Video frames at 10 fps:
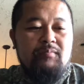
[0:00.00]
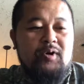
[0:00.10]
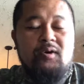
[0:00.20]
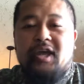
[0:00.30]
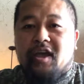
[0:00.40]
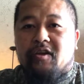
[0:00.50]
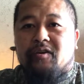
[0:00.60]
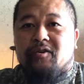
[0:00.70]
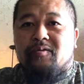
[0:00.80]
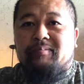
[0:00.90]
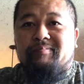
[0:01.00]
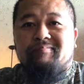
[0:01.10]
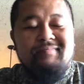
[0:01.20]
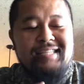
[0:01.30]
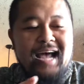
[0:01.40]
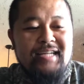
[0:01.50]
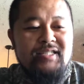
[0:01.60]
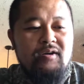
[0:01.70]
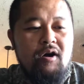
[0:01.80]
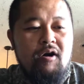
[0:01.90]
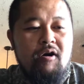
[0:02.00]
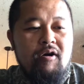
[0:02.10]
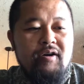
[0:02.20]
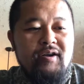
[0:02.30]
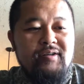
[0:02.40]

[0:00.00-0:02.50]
the bolt carrying group. Not too hard.